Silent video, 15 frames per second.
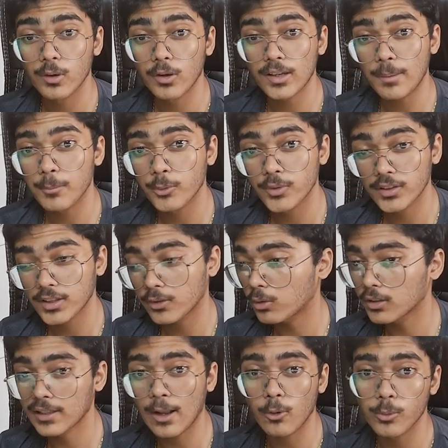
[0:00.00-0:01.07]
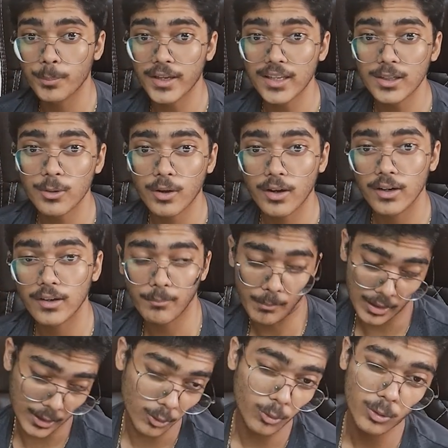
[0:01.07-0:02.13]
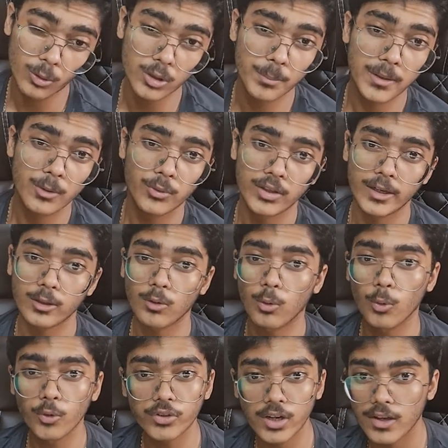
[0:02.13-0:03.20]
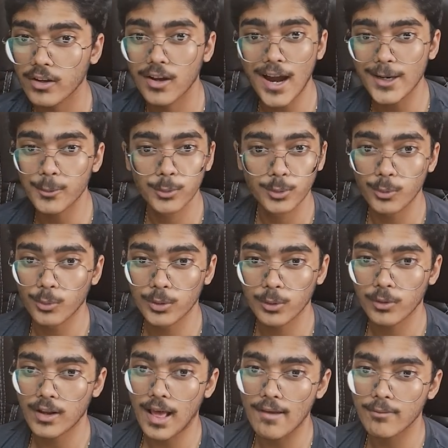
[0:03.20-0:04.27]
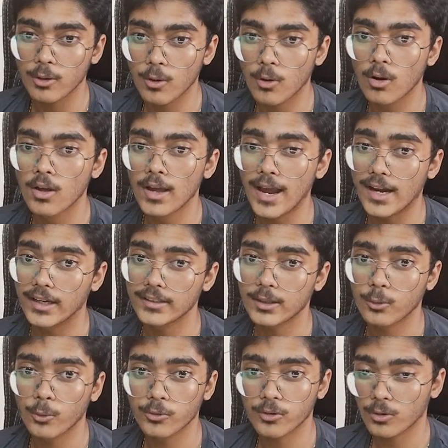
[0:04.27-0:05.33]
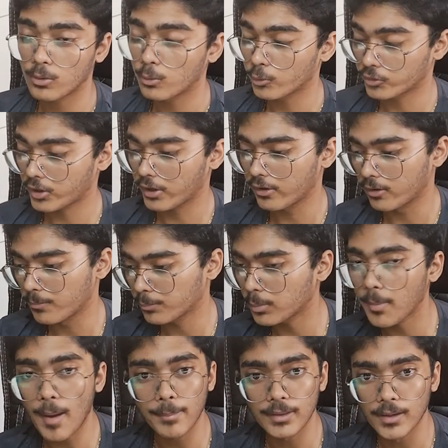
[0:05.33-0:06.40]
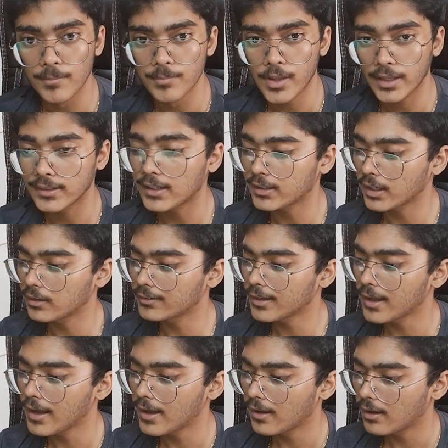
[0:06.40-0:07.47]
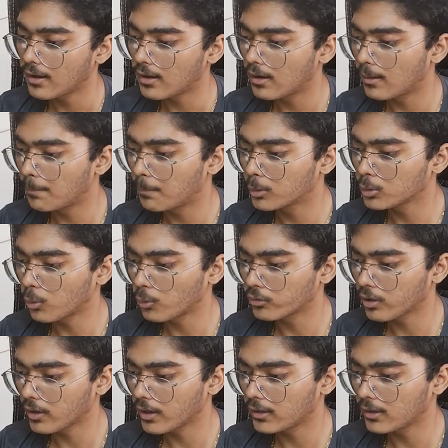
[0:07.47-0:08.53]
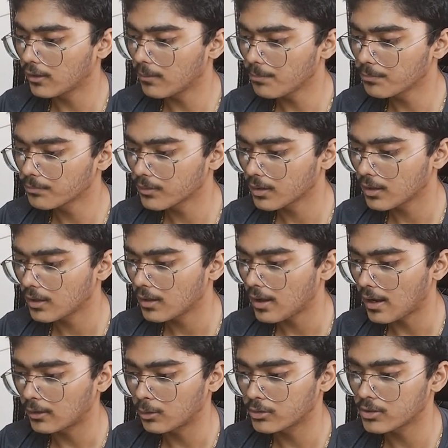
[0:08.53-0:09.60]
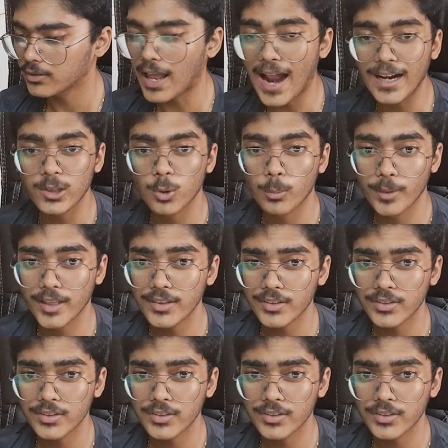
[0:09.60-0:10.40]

I'm using this on Cloudbean. You could be using it on Hostinger. I don't know. You could have your N10 hosted on Hostinger, probably. In that case, put Hostinger in here, and you could just add domains.